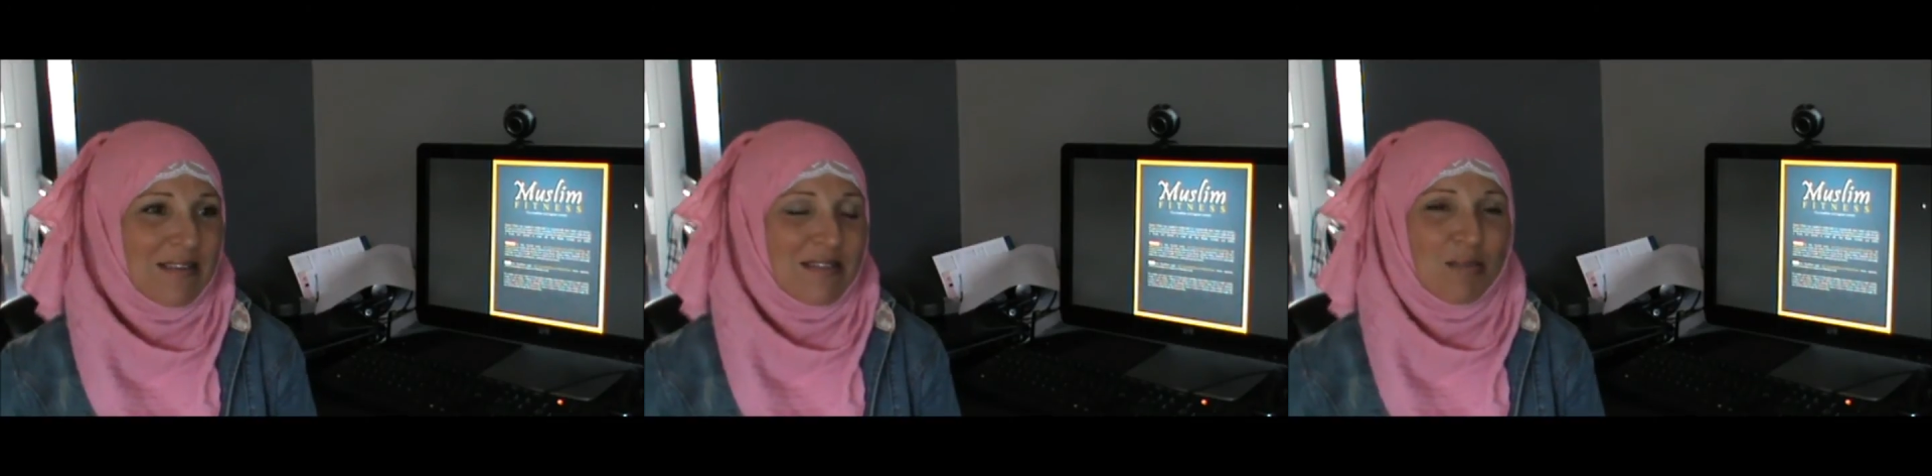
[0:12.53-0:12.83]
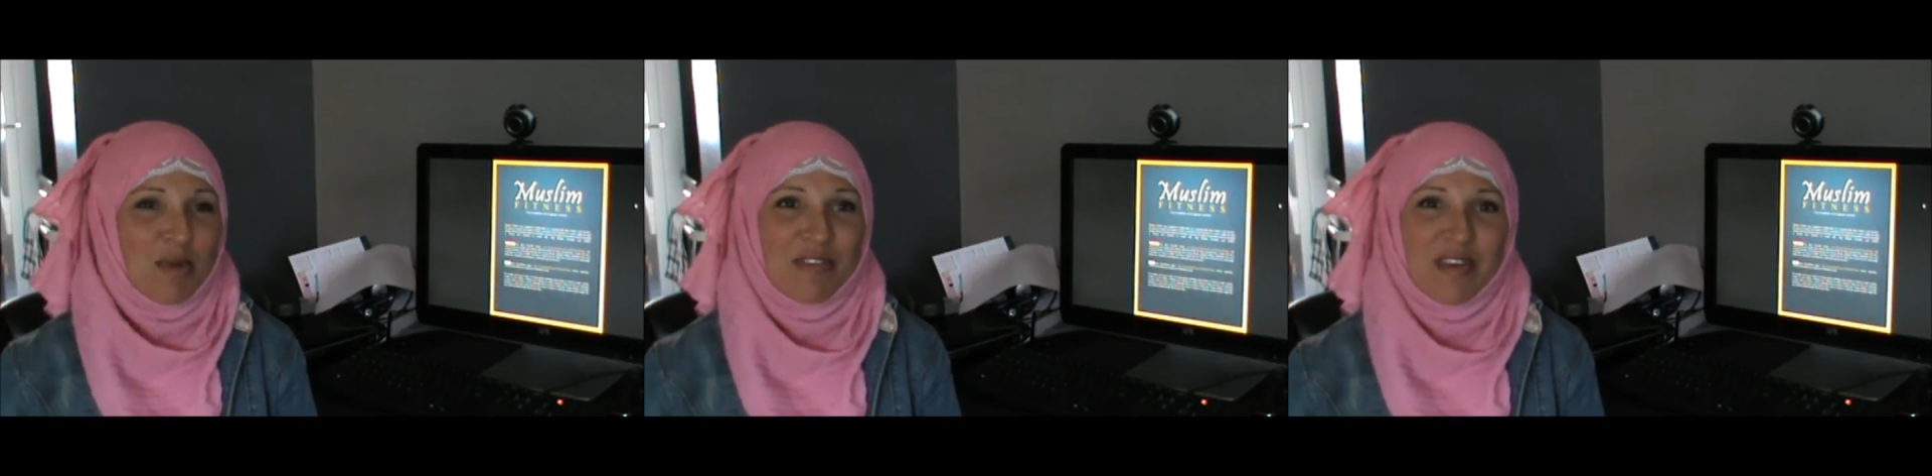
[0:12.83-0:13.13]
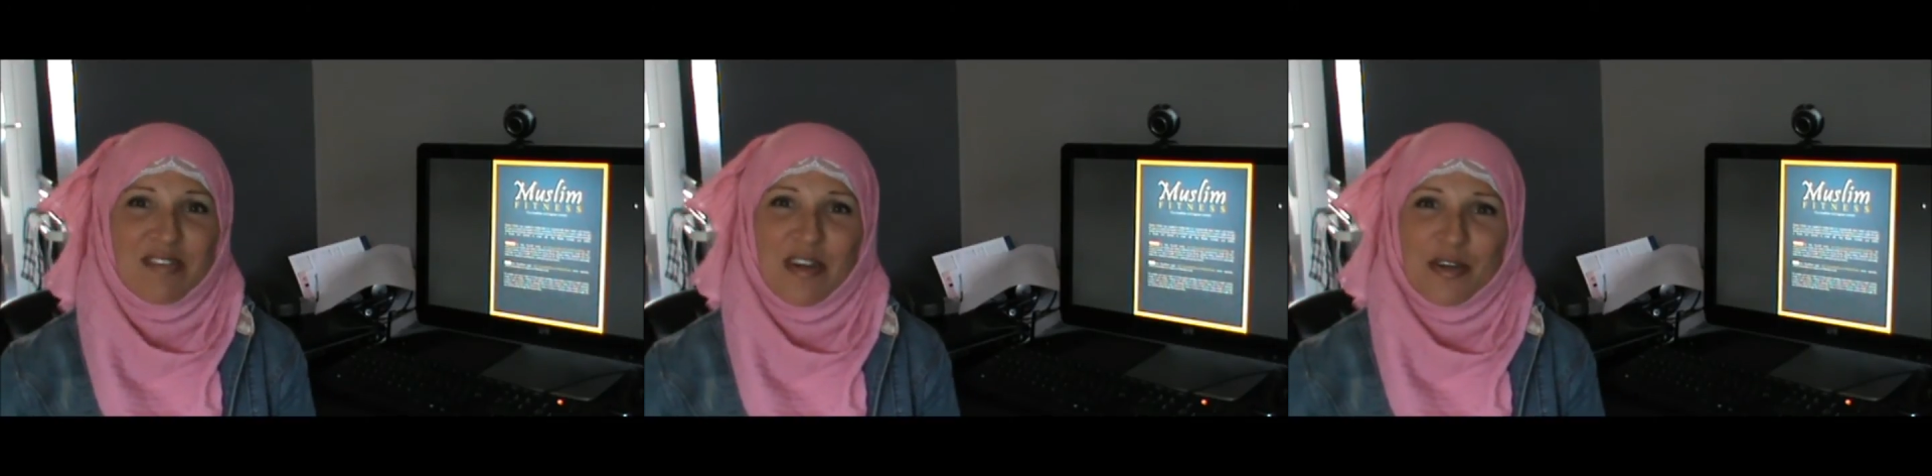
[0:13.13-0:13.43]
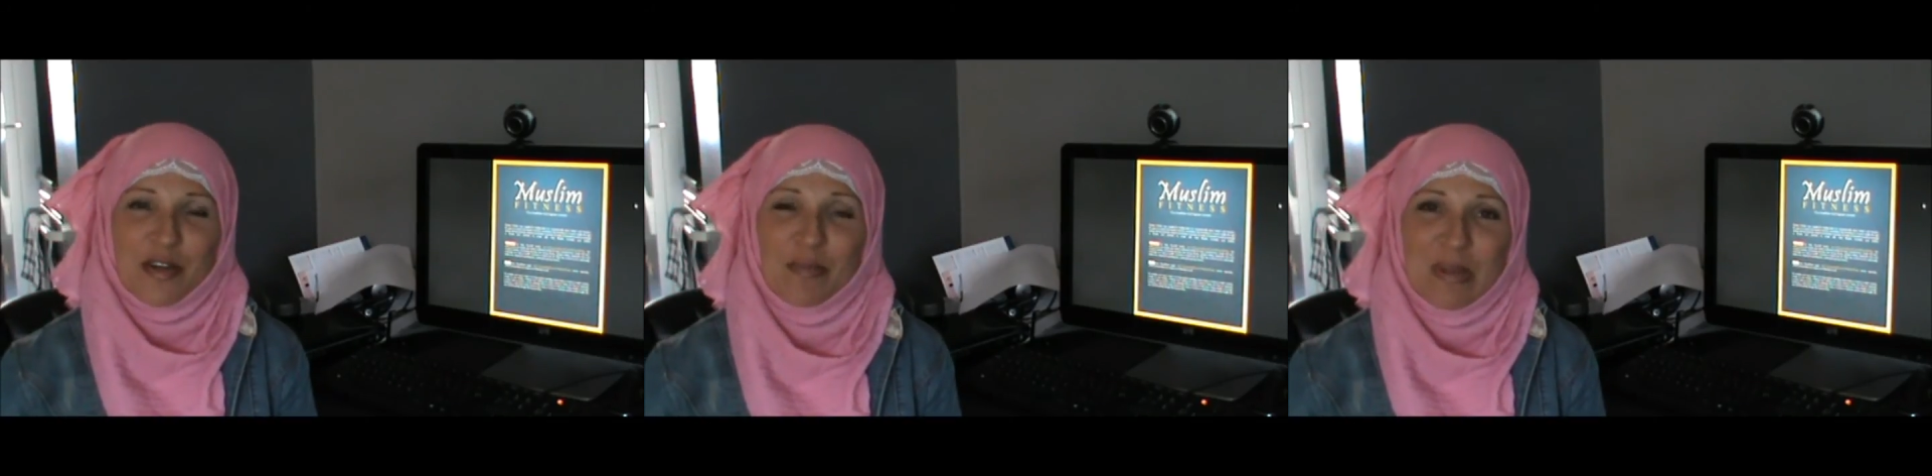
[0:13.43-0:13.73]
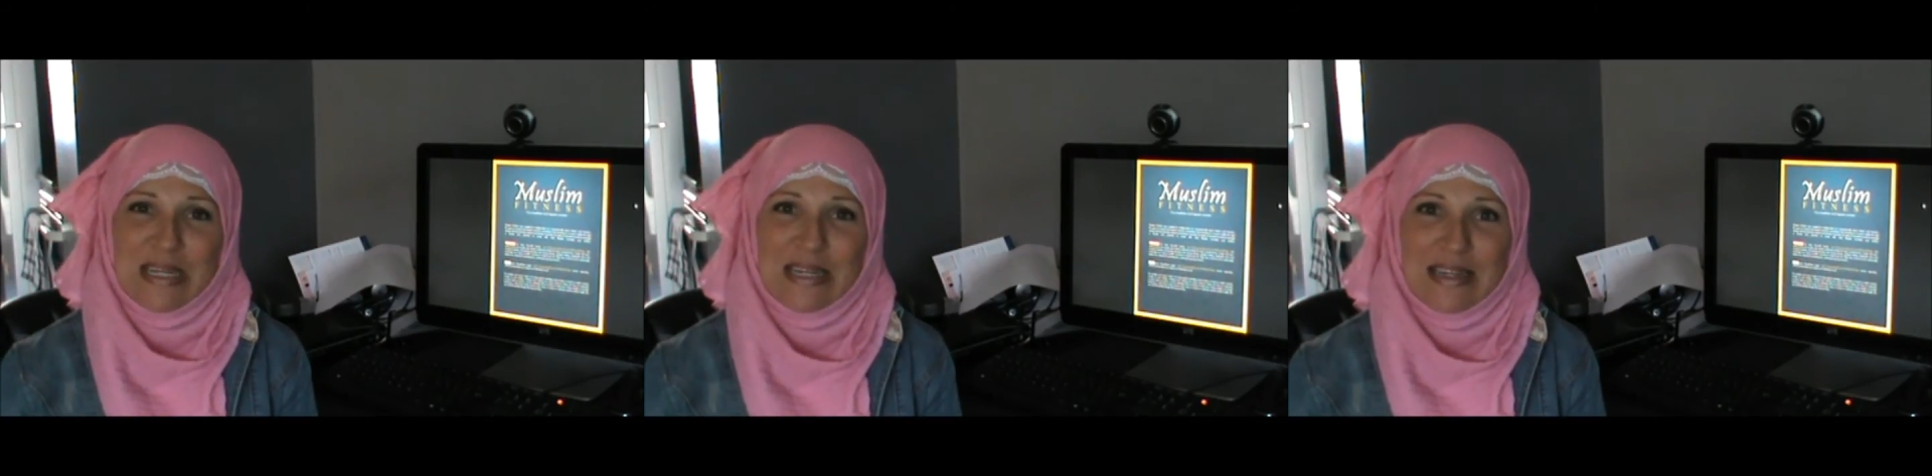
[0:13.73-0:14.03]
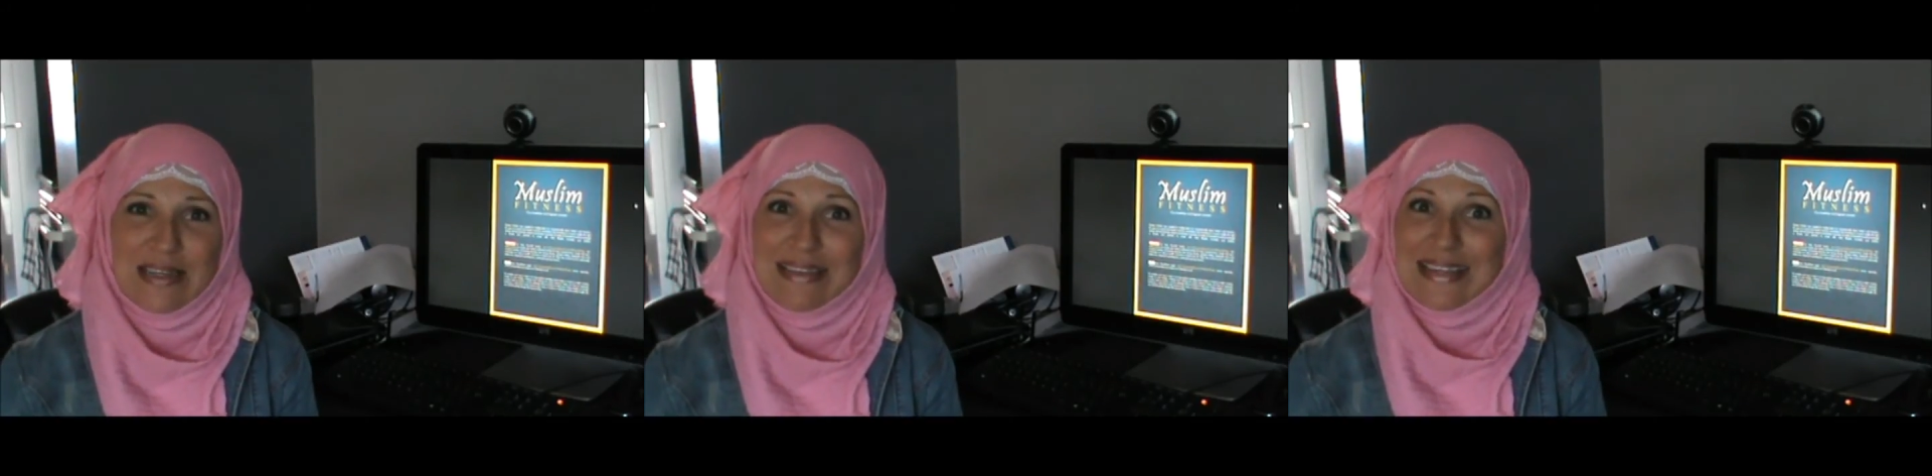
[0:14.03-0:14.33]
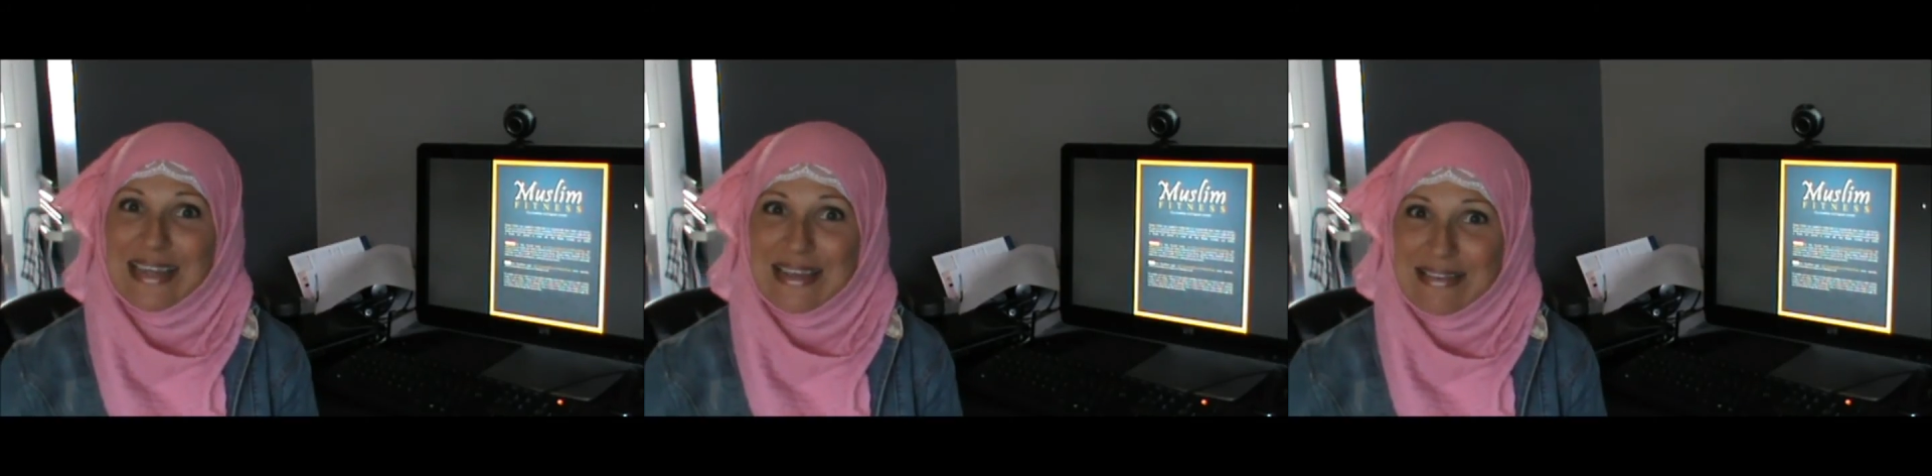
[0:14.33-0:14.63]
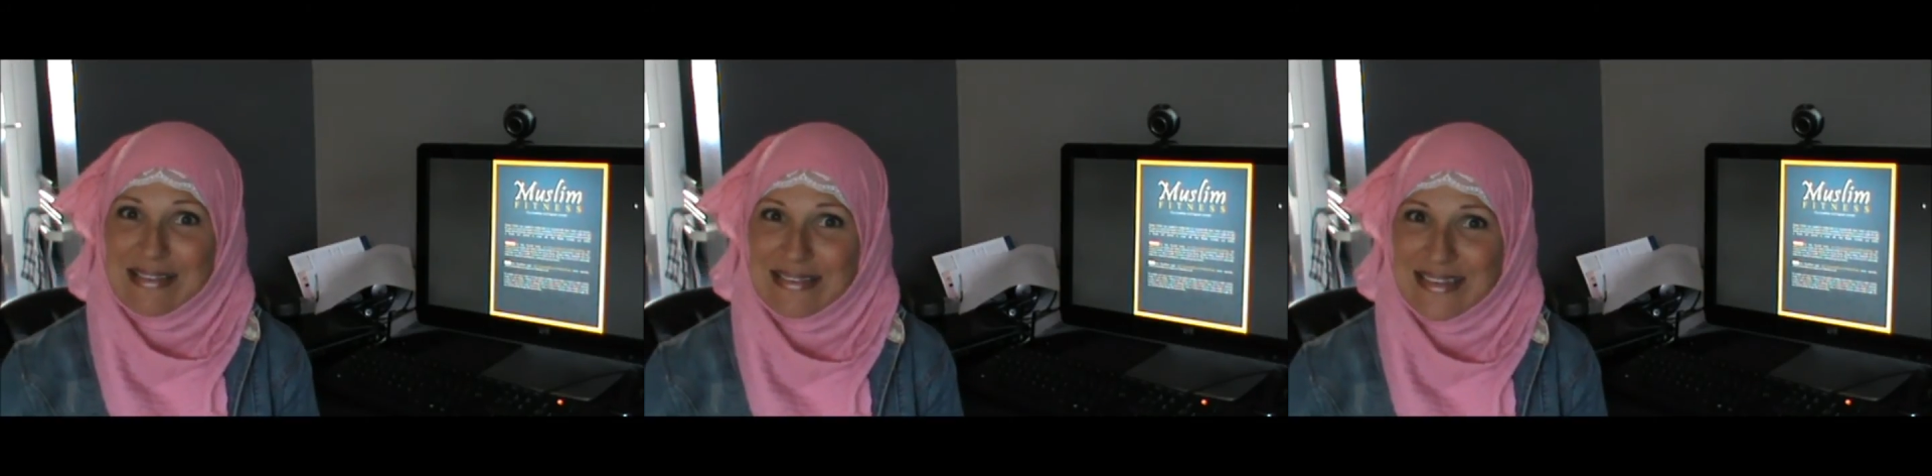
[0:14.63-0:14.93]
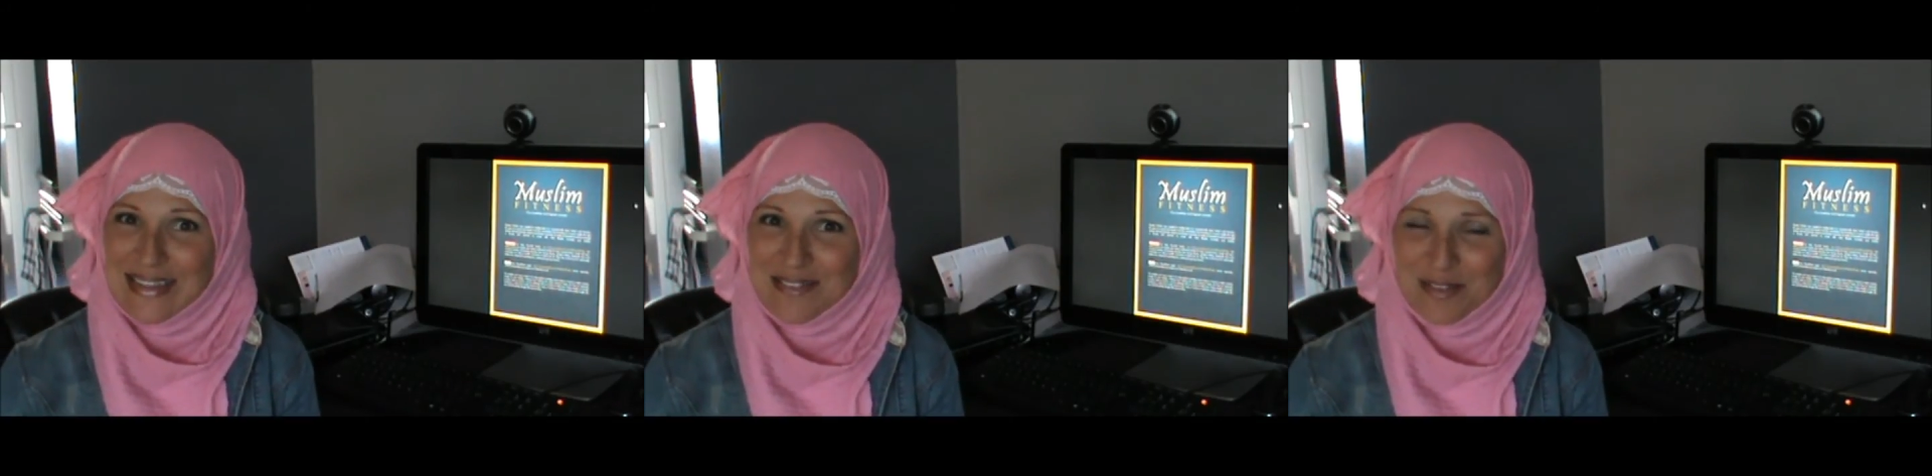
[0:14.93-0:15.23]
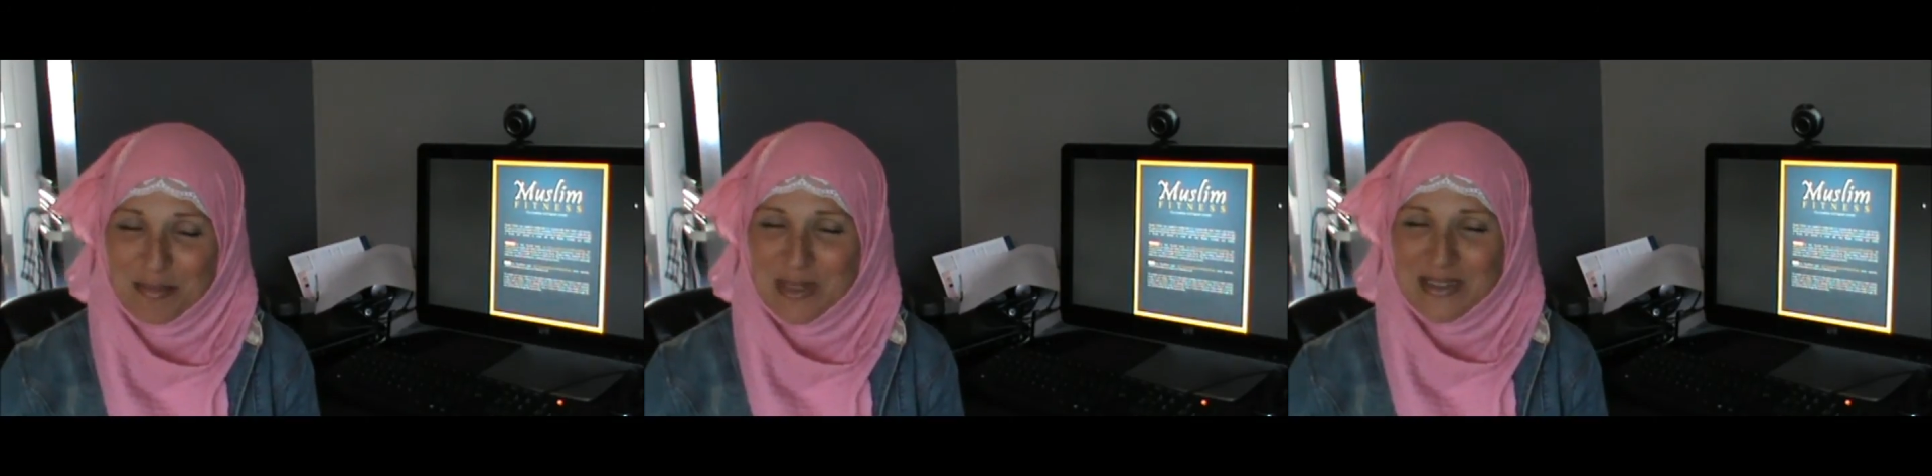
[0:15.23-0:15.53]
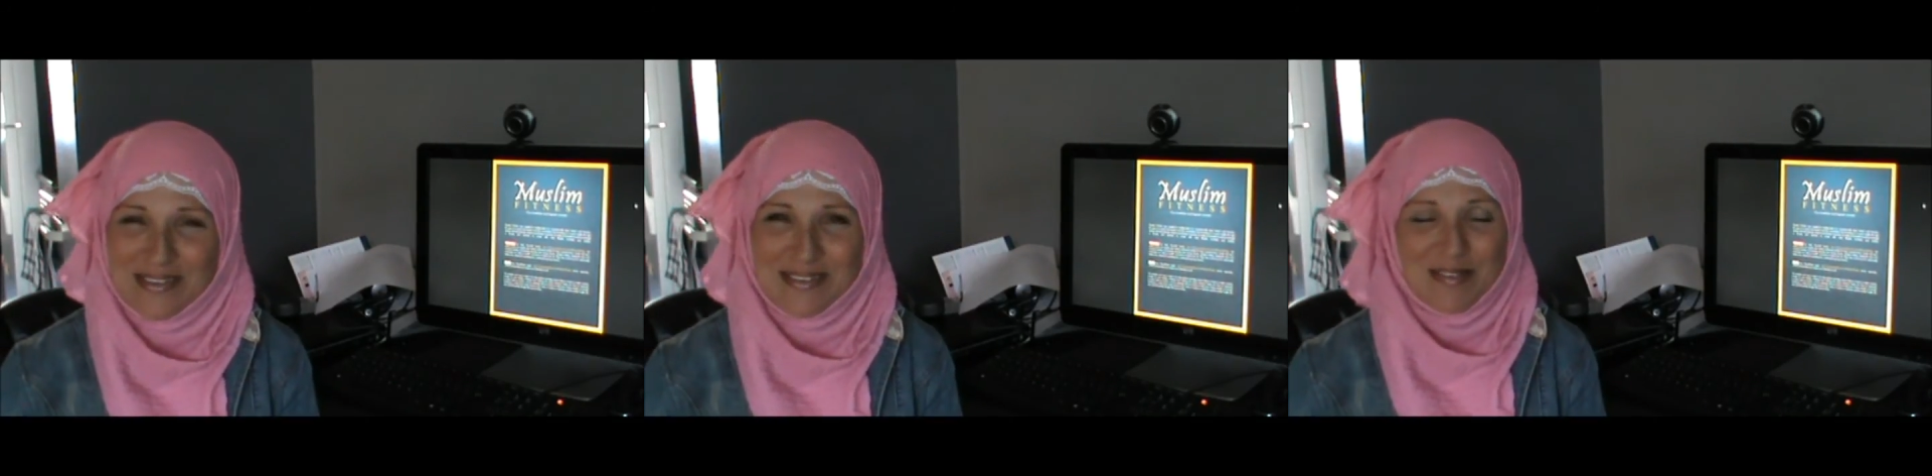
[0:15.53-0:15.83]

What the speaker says: Some of us are completing the 8th day of Ramadan.